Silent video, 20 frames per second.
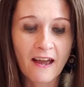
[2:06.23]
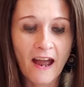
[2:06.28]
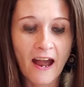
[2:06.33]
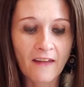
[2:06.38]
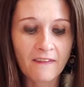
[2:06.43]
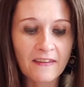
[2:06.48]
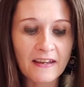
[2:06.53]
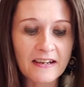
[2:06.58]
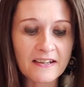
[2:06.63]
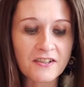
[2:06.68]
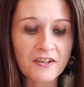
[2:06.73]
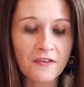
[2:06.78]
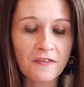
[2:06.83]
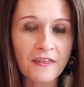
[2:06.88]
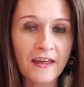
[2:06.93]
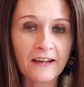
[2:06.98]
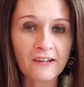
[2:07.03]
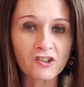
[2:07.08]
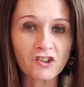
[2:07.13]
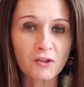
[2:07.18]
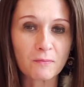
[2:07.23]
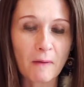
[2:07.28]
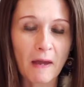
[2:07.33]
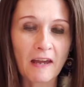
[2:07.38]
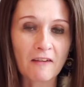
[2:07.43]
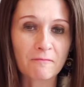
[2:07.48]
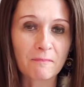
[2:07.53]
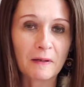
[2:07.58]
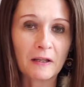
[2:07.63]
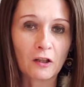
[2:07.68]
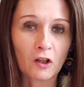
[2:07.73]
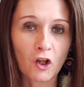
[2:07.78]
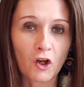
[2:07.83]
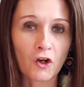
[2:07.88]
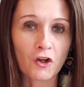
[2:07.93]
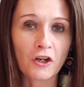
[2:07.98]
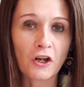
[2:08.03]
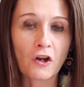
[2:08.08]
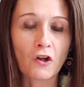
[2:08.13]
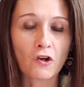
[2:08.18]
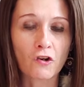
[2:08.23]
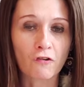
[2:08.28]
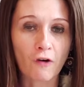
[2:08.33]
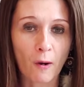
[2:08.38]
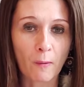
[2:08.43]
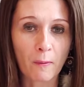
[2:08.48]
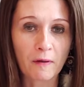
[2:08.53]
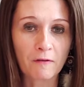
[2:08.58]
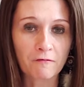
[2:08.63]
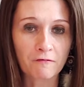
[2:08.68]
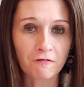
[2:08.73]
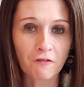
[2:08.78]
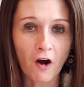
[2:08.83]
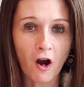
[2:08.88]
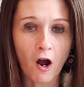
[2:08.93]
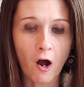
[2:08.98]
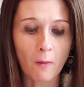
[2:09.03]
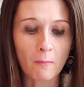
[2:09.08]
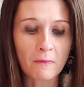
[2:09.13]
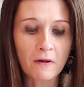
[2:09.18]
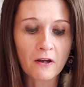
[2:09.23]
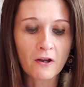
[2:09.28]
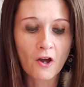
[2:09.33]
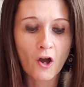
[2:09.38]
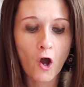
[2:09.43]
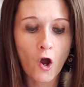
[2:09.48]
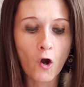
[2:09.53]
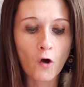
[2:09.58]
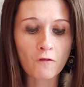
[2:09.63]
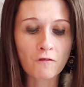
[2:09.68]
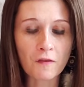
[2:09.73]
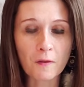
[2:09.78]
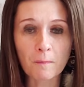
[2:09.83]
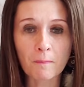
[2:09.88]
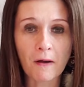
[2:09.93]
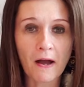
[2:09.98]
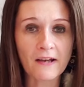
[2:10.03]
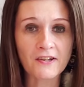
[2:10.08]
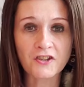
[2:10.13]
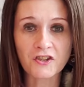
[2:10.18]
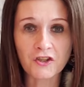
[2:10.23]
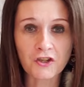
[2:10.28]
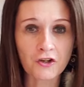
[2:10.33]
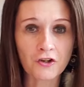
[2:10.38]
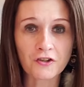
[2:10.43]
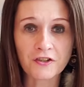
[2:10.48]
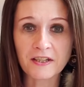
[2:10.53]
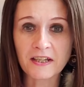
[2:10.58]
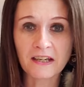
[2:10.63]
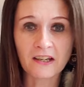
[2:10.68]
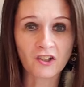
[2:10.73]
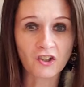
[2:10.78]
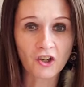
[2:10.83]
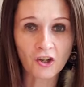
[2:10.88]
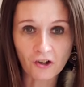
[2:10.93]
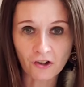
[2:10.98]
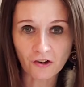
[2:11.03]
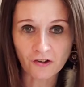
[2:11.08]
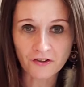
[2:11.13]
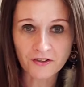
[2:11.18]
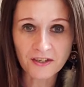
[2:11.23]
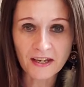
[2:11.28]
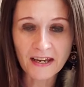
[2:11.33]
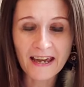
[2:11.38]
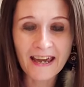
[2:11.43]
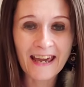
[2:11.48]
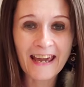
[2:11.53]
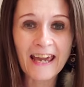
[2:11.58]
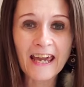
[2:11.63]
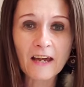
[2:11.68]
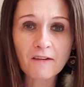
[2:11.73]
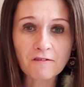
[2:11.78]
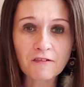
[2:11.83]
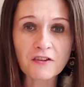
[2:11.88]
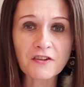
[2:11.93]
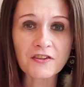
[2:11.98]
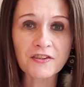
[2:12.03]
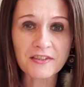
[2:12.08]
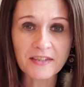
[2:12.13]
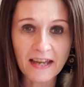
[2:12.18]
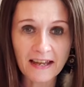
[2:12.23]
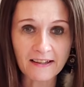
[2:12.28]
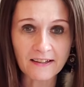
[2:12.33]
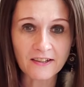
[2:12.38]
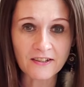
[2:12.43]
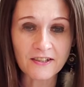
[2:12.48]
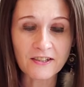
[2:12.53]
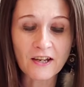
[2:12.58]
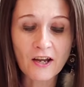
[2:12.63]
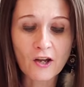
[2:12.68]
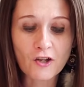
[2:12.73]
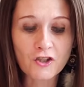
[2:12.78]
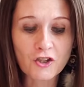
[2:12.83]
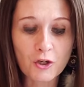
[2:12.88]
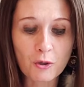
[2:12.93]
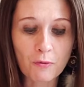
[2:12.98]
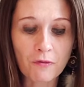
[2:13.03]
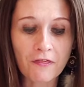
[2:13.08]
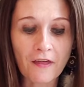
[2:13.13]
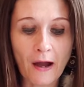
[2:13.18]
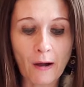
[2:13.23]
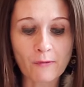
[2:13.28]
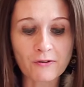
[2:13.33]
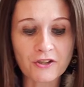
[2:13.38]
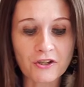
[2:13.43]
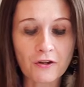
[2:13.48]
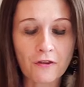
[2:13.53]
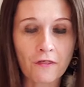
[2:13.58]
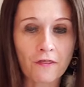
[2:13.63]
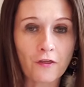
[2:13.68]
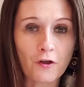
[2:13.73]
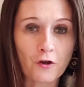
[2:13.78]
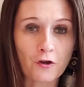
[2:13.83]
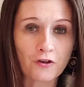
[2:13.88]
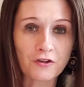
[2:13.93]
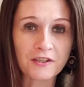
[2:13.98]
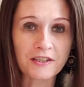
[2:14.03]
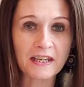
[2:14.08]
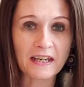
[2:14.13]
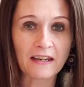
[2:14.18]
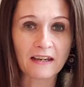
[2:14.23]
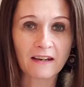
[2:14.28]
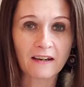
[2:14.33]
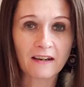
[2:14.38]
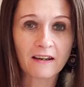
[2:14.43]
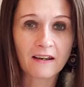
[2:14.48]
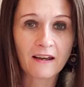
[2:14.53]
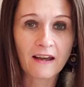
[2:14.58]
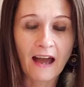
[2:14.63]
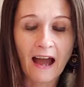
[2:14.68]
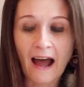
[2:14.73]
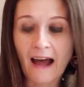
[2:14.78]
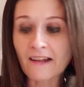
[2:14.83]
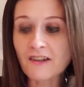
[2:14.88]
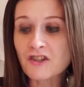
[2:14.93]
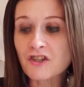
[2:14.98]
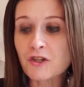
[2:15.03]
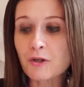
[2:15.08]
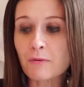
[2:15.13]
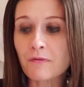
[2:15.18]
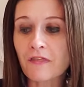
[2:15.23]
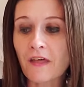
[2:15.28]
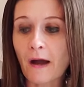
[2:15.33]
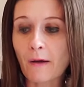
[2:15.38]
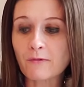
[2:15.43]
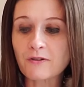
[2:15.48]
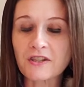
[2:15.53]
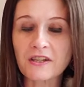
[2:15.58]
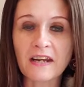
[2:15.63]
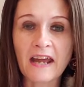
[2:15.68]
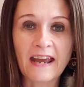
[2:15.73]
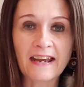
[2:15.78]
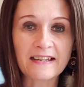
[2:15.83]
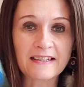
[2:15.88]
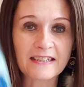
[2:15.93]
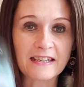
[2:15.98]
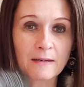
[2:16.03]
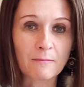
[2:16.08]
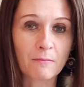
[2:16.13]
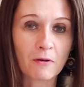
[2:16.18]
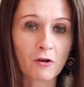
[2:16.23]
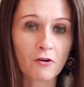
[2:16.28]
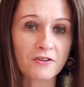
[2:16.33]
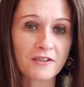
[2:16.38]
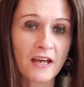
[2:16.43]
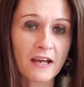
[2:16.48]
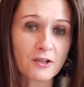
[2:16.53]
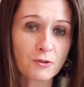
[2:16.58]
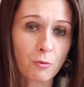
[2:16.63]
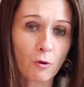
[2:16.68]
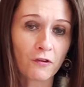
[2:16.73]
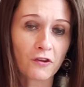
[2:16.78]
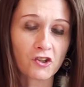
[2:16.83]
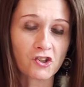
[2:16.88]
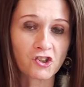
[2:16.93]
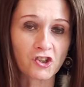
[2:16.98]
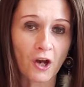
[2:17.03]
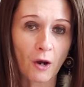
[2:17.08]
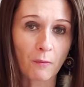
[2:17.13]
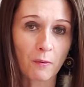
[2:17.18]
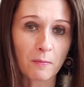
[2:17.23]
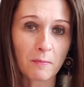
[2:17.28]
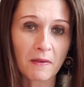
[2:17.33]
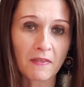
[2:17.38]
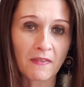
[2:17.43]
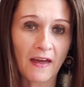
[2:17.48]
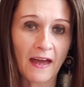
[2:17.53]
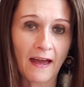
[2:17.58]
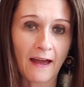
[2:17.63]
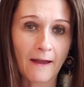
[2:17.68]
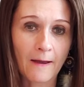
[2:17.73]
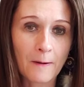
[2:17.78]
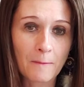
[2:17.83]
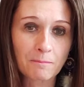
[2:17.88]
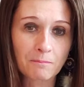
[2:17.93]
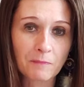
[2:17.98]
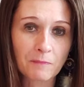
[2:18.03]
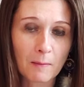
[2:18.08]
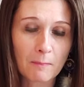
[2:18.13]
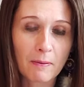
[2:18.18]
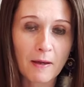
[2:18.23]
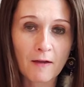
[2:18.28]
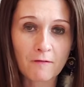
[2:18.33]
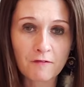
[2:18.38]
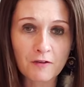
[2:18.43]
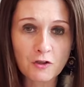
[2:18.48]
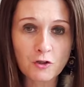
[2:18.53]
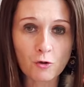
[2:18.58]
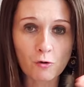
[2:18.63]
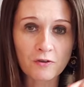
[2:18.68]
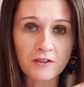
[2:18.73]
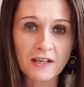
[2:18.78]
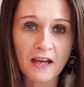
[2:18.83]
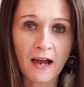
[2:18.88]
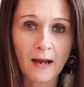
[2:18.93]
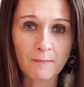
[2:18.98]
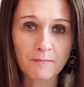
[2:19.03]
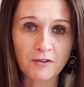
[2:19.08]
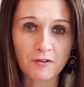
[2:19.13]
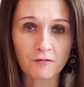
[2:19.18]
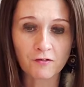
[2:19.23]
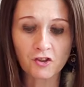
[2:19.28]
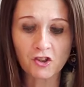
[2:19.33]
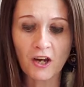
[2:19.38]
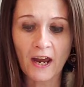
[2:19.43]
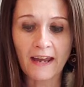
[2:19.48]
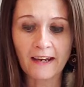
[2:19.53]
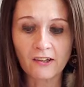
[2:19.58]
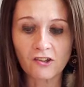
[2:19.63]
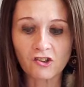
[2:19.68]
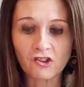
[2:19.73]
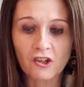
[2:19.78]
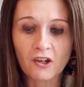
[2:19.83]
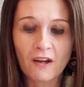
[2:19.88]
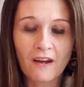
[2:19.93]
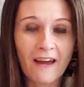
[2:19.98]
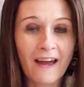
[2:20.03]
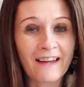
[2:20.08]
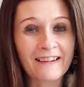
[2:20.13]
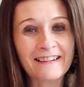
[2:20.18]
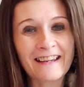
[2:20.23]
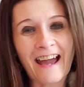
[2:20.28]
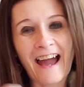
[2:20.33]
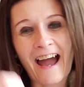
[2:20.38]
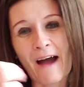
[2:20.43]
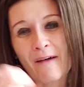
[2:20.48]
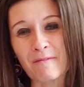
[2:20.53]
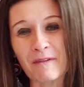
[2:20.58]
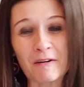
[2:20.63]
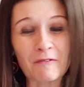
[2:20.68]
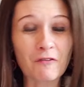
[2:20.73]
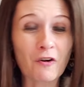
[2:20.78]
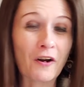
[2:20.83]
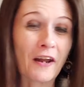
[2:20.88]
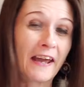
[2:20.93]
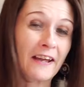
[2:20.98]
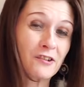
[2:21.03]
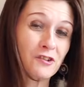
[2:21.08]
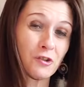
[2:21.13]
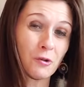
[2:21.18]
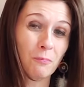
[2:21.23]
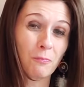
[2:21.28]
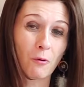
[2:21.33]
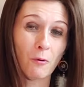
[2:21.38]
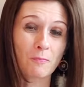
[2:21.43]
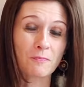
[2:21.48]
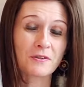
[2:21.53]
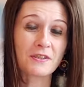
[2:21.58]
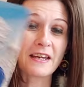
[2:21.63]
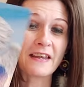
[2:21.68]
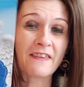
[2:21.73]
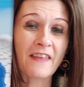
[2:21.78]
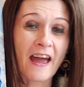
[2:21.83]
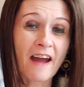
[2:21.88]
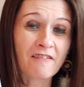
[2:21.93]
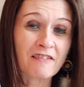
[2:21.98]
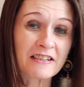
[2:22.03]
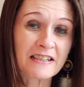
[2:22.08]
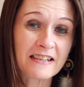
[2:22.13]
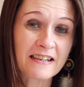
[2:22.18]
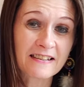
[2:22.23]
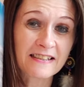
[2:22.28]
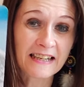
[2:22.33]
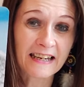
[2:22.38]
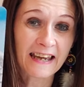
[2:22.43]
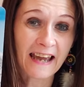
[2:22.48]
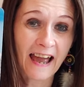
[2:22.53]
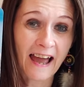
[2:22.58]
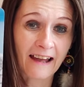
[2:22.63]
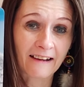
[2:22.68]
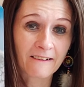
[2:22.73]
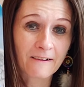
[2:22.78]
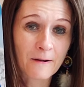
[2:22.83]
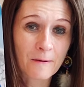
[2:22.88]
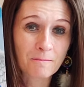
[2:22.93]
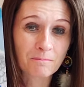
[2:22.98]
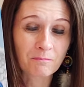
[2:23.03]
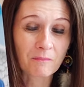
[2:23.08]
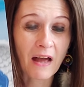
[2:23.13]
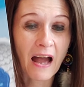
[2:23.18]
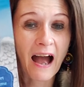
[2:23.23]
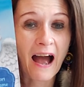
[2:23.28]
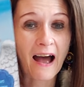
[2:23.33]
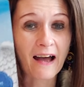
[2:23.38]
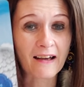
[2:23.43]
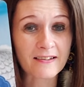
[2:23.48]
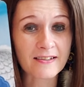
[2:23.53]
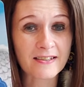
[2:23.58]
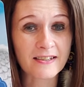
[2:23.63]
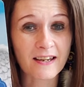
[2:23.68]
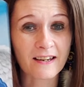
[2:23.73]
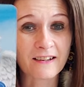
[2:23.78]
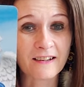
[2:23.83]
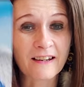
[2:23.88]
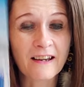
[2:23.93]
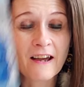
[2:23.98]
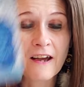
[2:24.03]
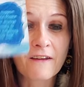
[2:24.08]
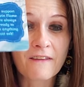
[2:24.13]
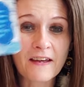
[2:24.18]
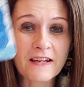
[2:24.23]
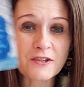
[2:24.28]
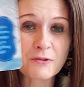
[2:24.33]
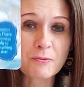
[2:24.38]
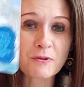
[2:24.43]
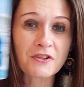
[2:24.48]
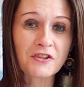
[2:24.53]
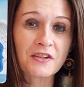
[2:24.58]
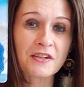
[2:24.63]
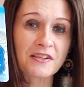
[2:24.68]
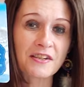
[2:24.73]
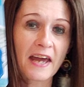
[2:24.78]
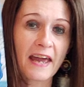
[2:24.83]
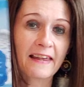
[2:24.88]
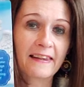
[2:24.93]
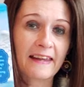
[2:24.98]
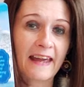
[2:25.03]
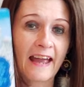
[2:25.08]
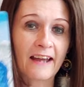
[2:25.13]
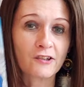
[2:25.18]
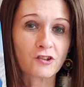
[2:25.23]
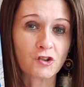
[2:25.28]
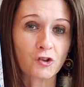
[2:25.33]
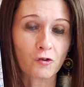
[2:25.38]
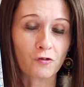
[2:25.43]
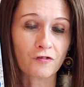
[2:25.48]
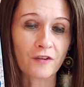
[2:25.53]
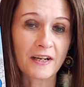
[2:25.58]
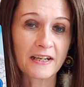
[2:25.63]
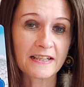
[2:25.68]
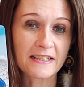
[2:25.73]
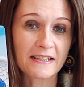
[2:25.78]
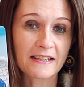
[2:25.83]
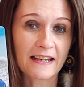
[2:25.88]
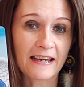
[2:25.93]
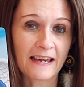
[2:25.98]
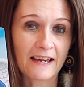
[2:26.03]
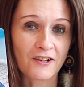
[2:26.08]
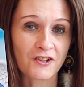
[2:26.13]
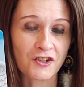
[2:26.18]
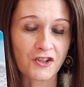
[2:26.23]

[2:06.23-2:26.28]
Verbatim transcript: And these are things you may have been learning and growing from over the past 13 years, even since 2013 and 2018, because that's what they're showing me there pivotal times of change. And yeah, I mean, I've got angel bumps. There it is again. Ask. And this was the daily angel reading here.